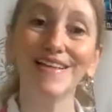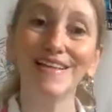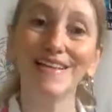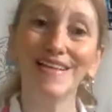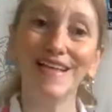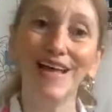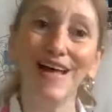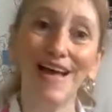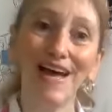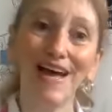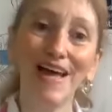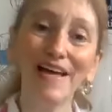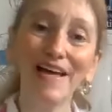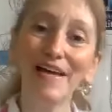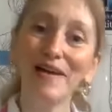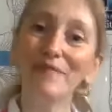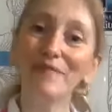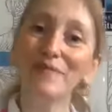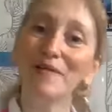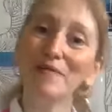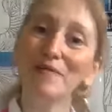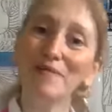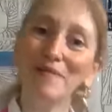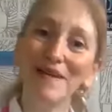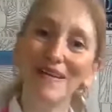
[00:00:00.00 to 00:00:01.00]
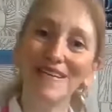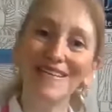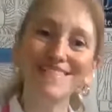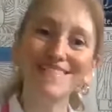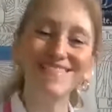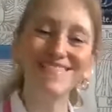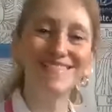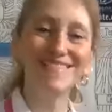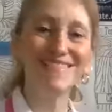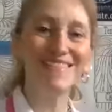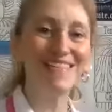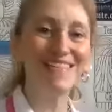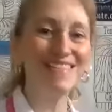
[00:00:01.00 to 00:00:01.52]
Hi everyone,
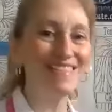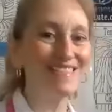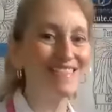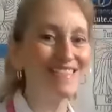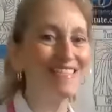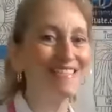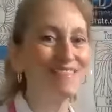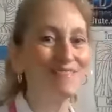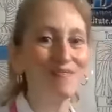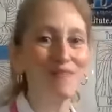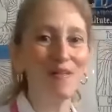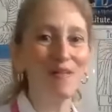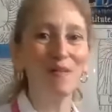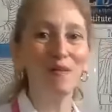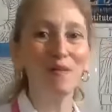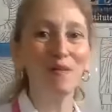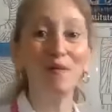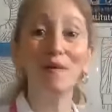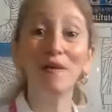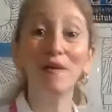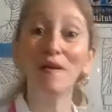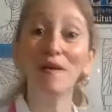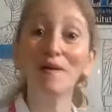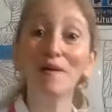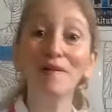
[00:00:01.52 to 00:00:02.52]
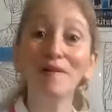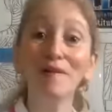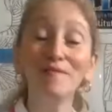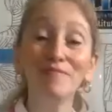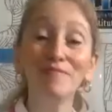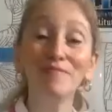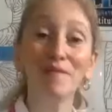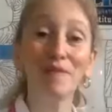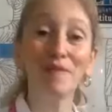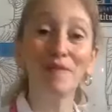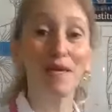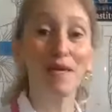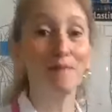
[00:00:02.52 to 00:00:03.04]
Lisa DeFalco here from the
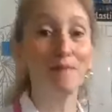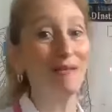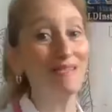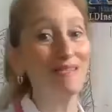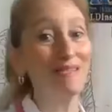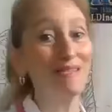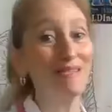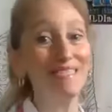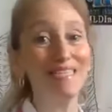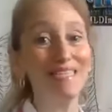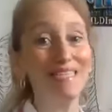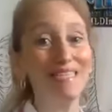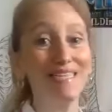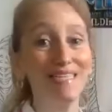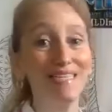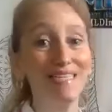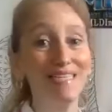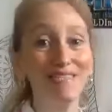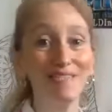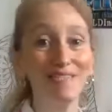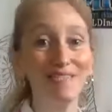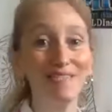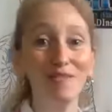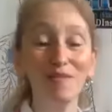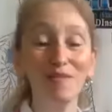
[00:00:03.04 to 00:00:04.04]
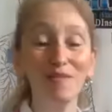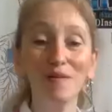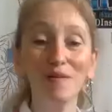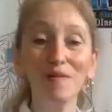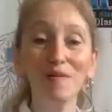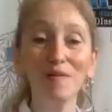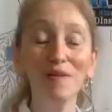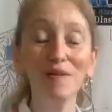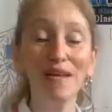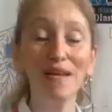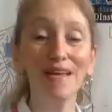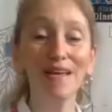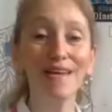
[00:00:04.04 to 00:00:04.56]
MLD Institute,
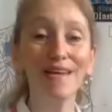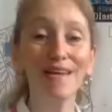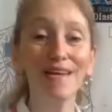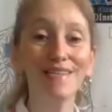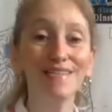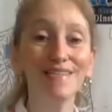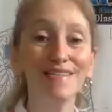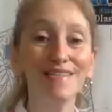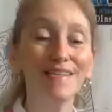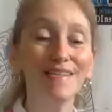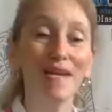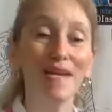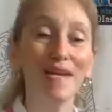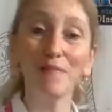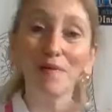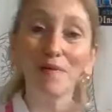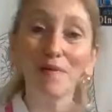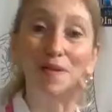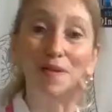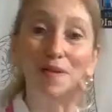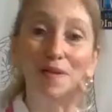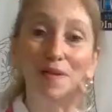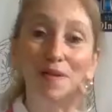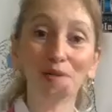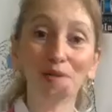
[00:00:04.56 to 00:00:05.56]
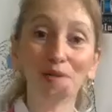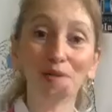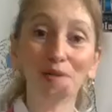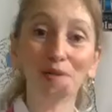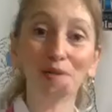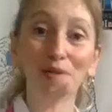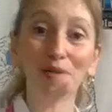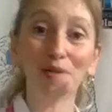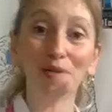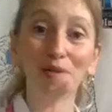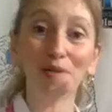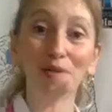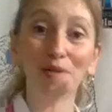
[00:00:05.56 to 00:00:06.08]
and today we're going to pick up
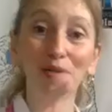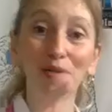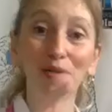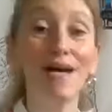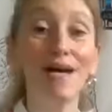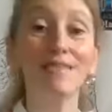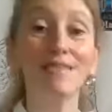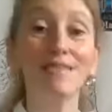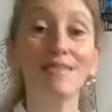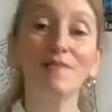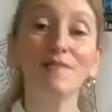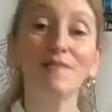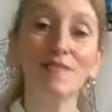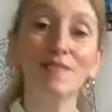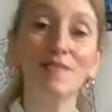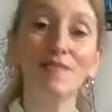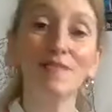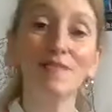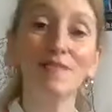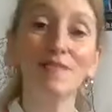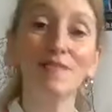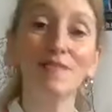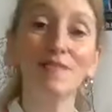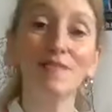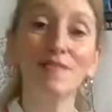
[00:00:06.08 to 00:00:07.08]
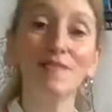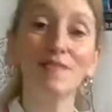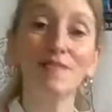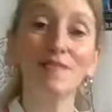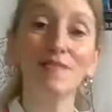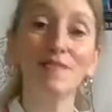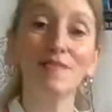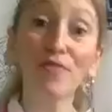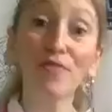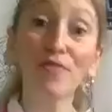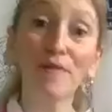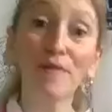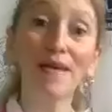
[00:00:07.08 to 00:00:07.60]
on part
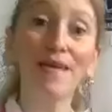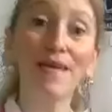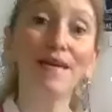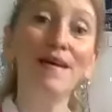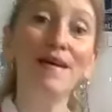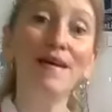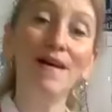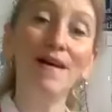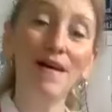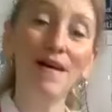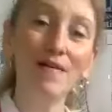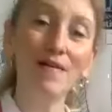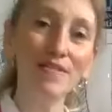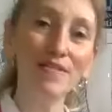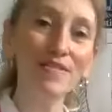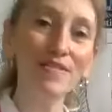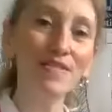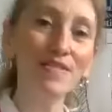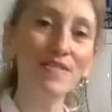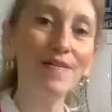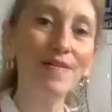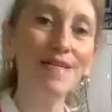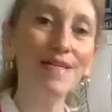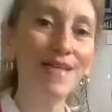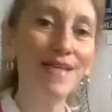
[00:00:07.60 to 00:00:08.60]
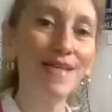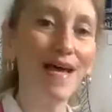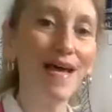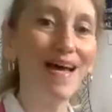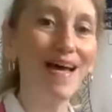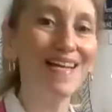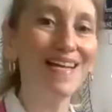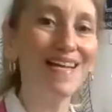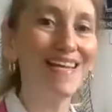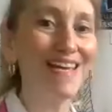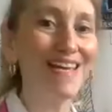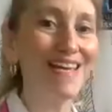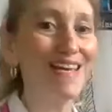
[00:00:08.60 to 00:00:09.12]
3 of a series
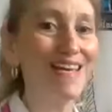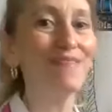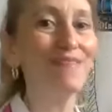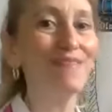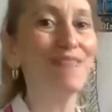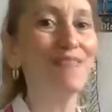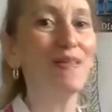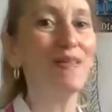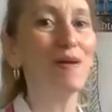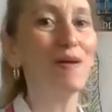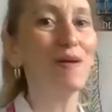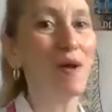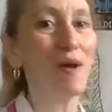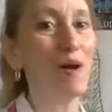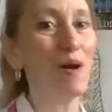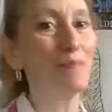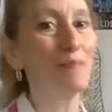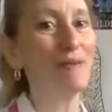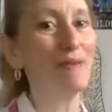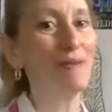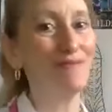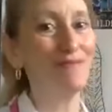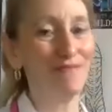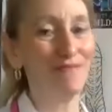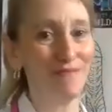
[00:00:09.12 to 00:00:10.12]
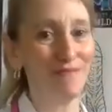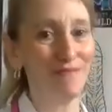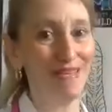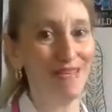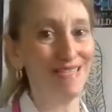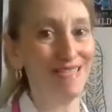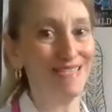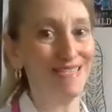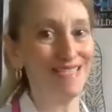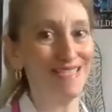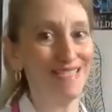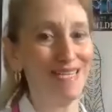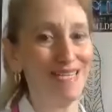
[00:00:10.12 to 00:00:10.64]
on if the garment
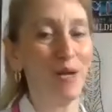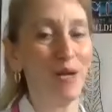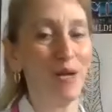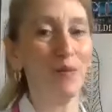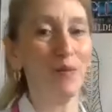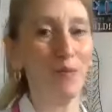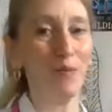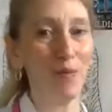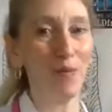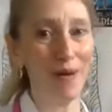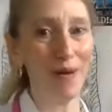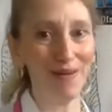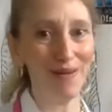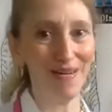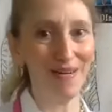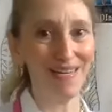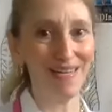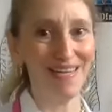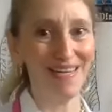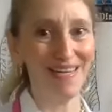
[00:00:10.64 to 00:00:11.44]
fits, wear it.